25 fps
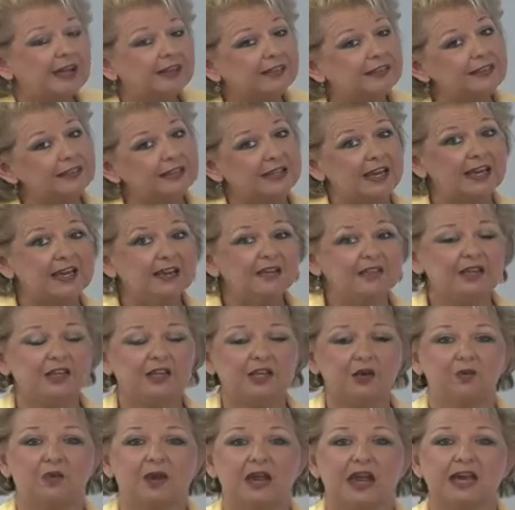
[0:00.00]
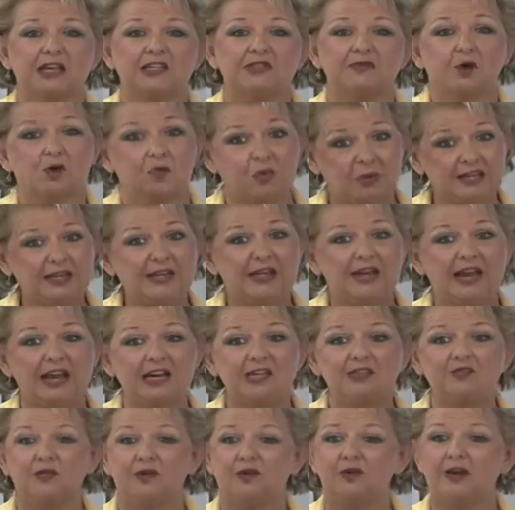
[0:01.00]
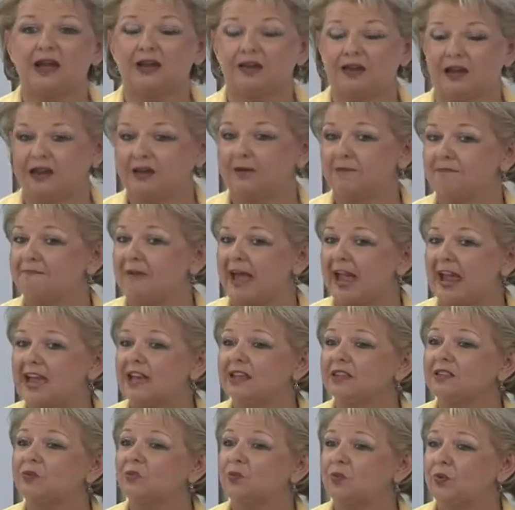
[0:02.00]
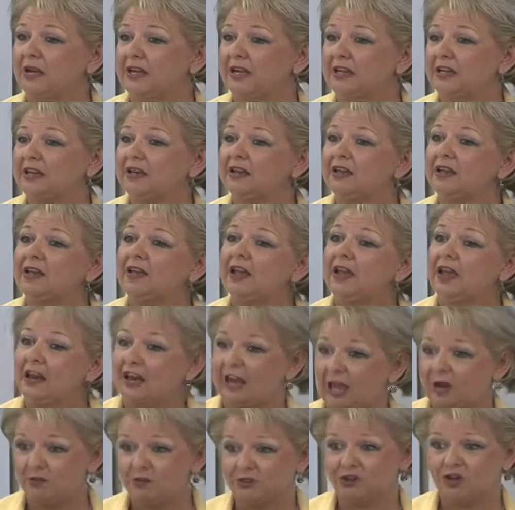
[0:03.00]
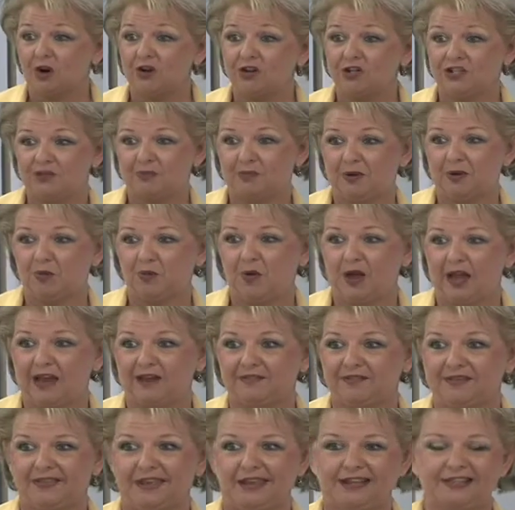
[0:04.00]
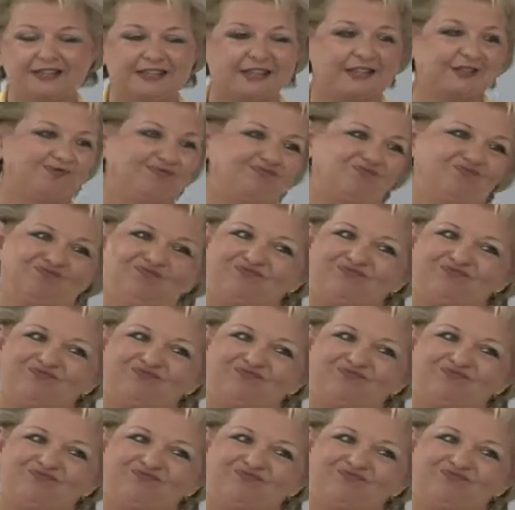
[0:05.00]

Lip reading: The second thing that we asked for, we did ask for math, reading, and language arts to be waived, and they said,